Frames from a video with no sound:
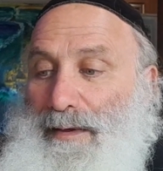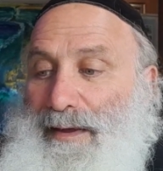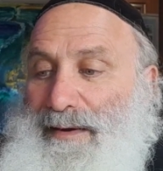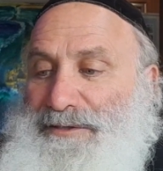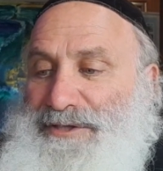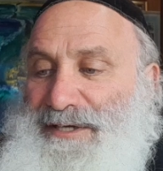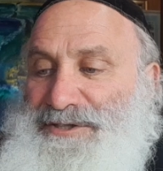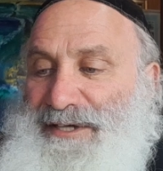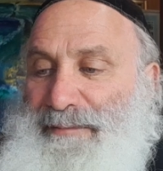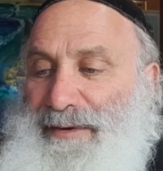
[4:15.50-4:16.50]

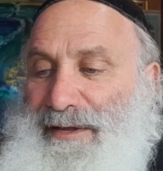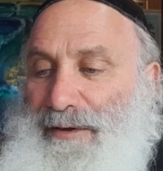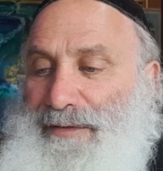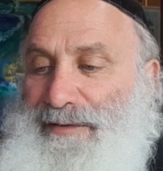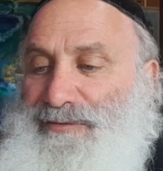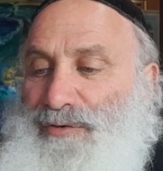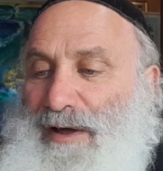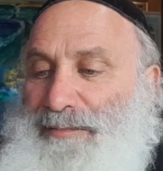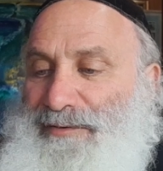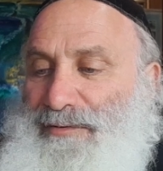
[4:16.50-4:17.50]
These two
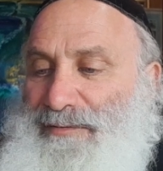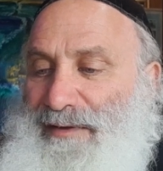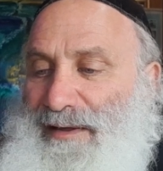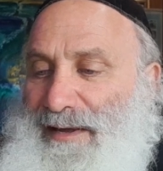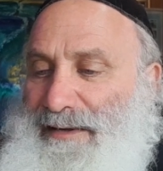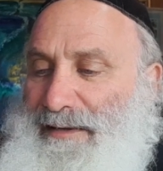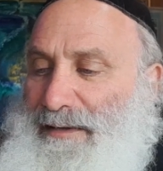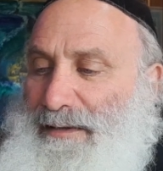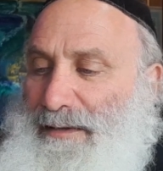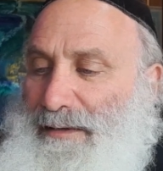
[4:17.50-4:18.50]
obstacles are
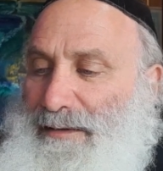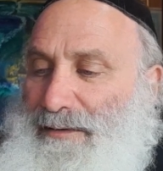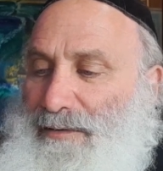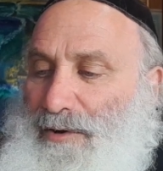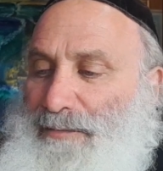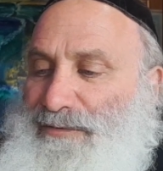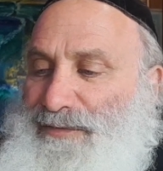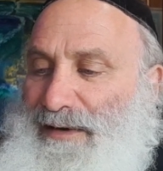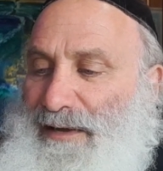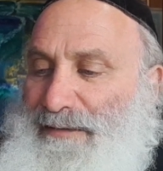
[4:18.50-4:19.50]
hadi, kodem
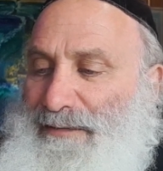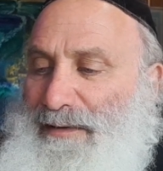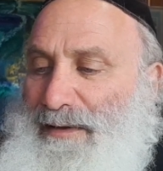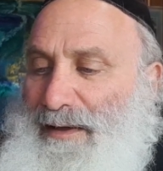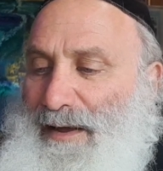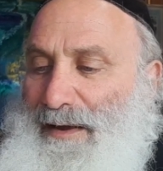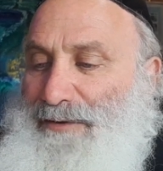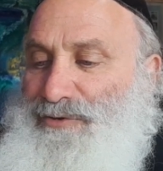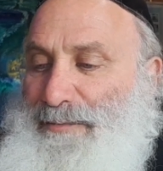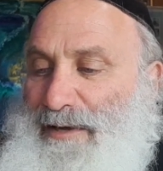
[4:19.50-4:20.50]
tefillah, and
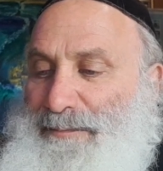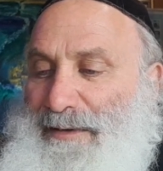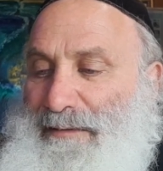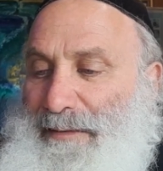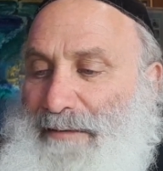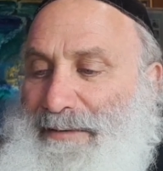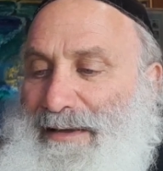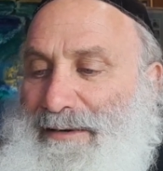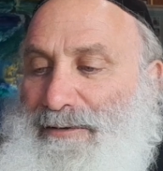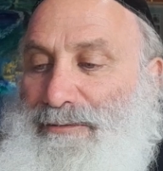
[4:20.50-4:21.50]
shemed pitlela
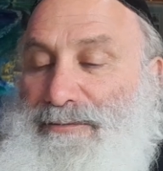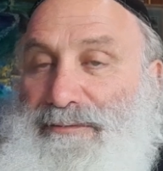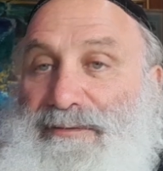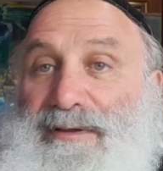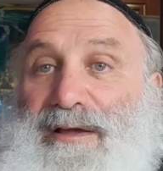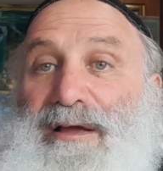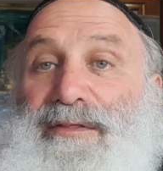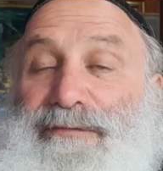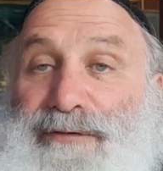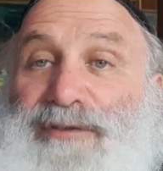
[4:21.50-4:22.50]
begadlut.
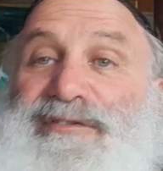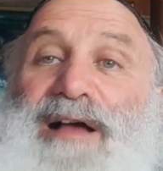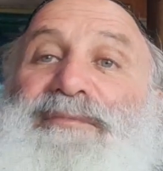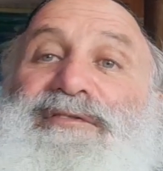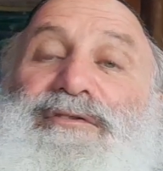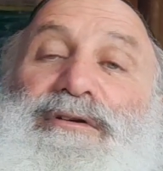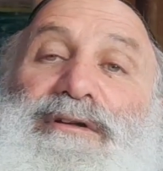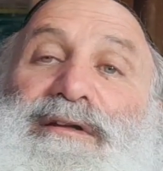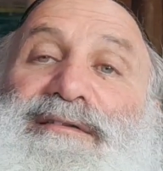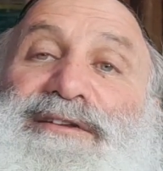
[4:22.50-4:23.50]
The first
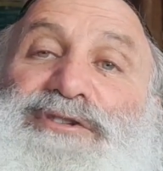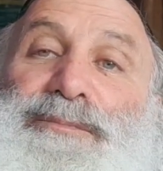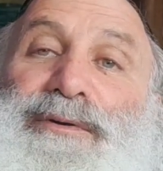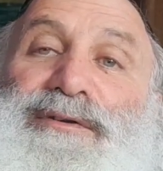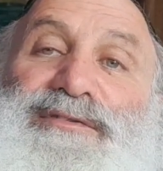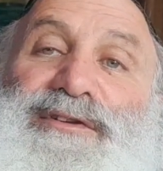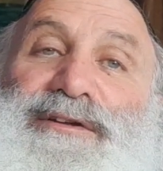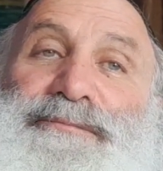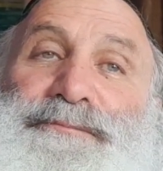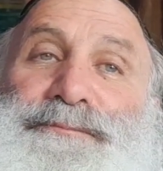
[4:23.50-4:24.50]
obstacle is such a
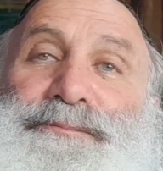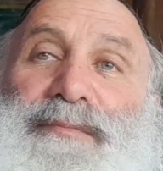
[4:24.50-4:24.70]
person